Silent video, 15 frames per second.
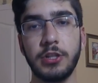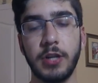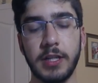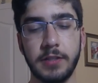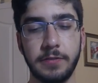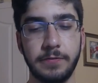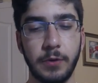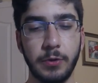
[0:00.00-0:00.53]

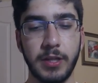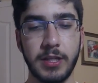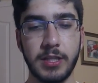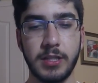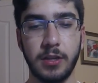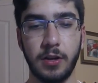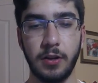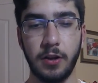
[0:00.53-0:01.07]
trying to
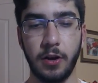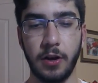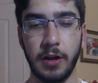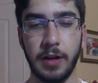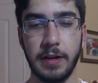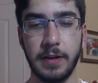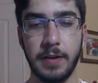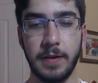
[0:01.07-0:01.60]
focus
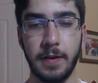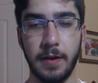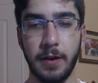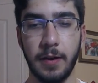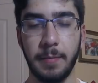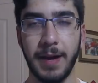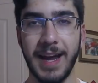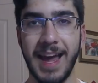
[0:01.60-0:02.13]
on
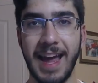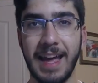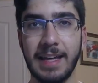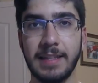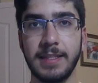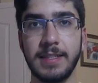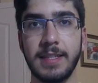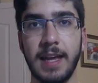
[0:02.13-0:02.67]
my
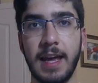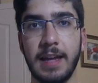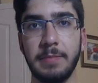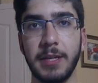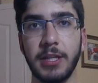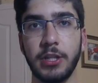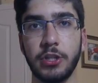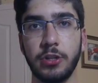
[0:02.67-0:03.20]
hands and
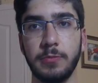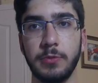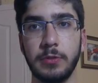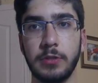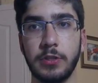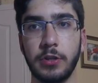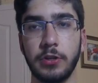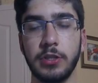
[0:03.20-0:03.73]
making sure I'm
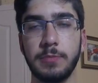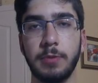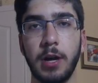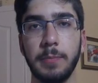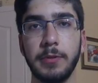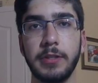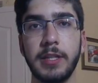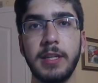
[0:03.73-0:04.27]
doing the turns
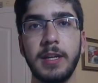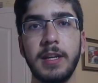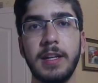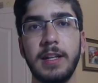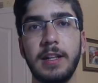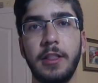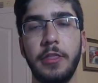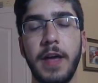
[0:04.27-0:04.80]
properly.
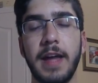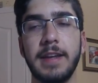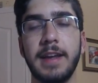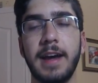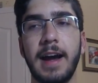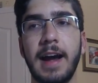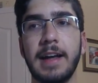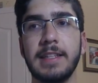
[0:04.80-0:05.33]
Then
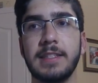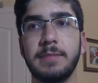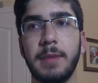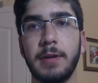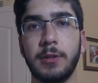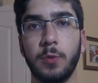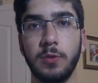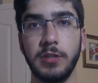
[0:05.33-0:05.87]
as
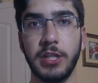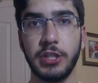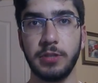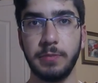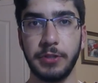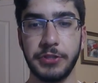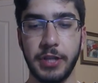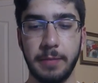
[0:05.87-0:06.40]
my coordination
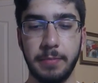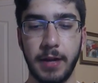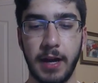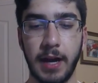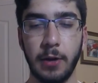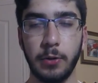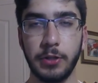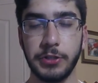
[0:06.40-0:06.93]
builds up,
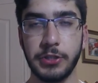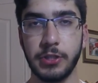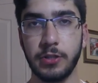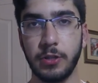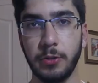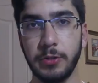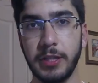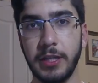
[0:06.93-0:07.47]
I will
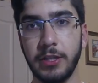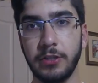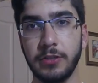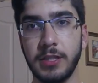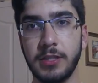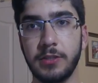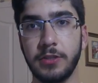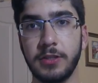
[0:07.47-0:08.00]
slowly
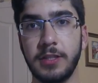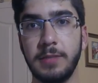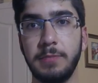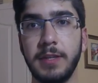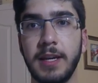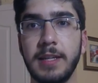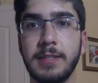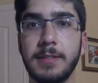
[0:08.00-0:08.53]
increase the
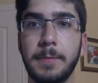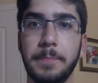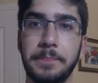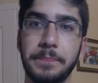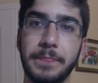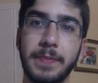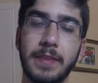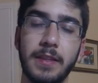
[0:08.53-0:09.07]
TPS.
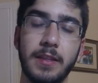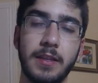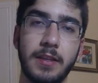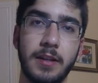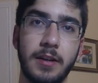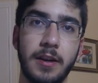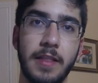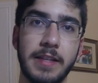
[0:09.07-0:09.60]

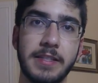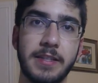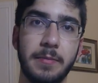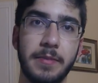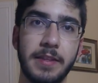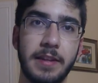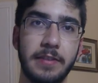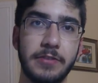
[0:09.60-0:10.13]
That's
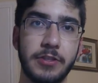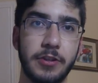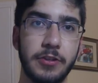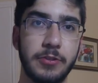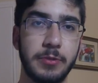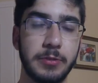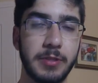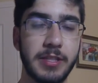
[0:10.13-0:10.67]
something that I've
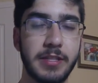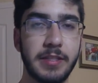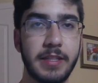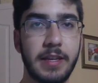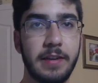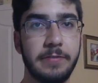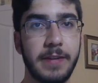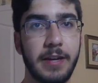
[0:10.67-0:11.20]
started doing recently,
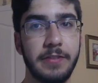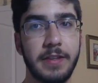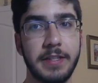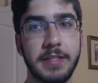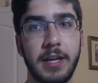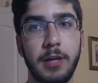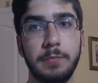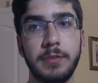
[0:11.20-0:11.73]
and I found that
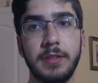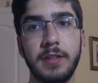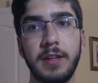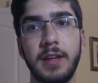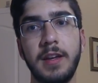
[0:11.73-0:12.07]
it's helped.